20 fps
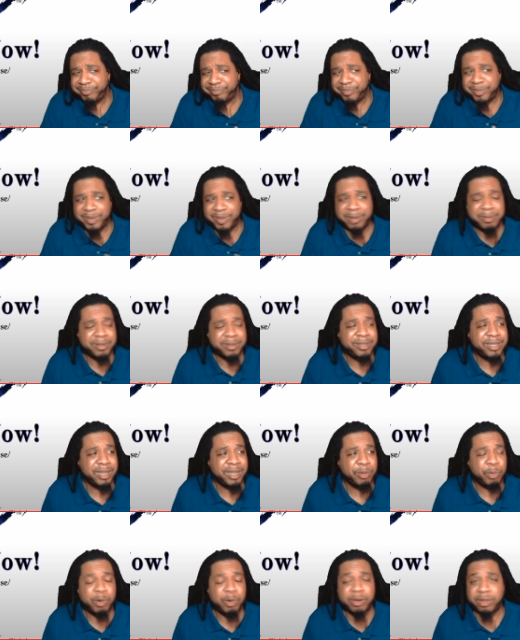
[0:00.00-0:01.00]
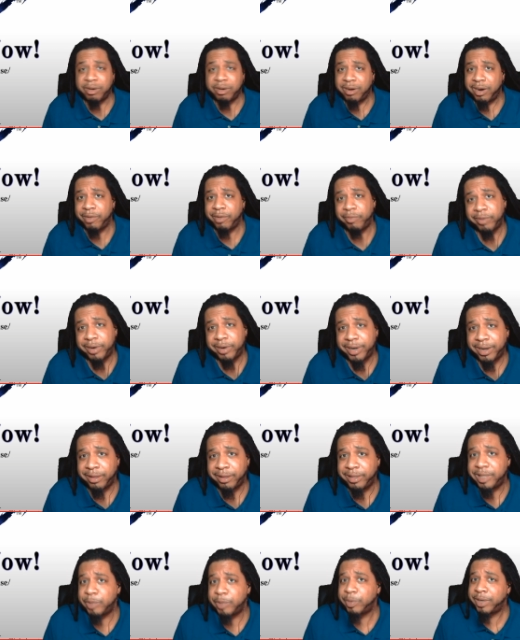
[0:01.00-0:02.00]
I'm content with what they're offering now. At
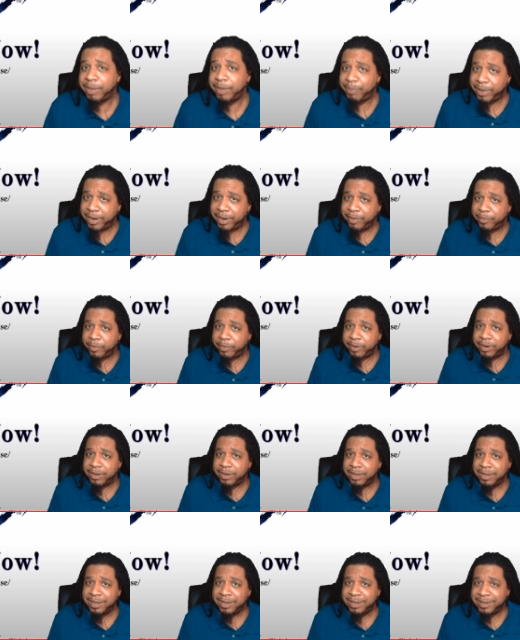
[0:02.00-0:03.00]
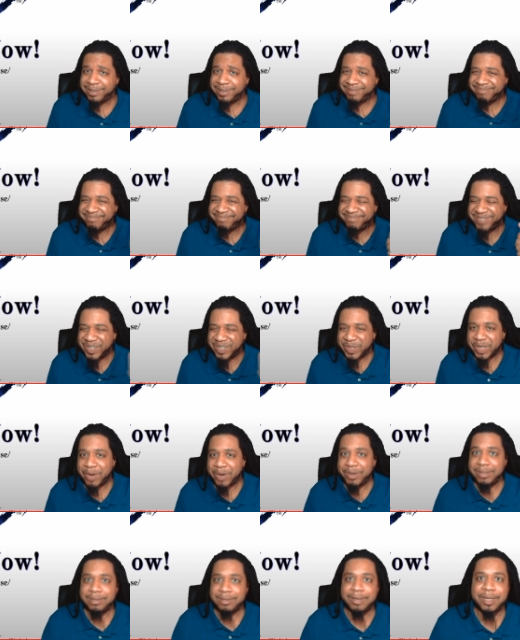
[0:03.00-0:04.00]
least we're not paying for it. So as
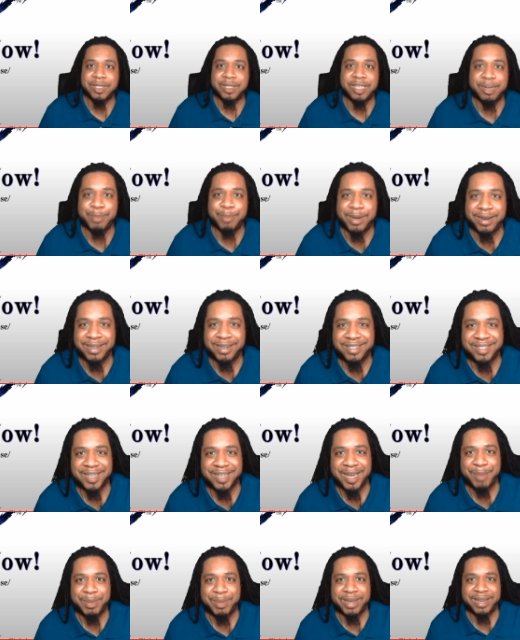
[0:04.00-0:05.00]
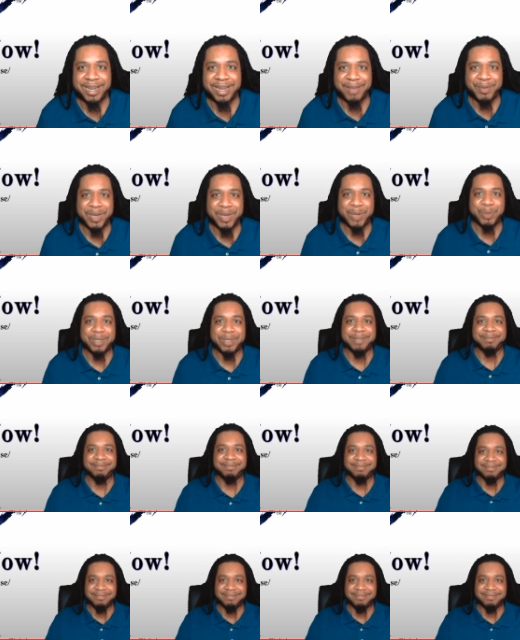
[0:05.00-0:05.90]
always, I'll see everybody next time and have a good one.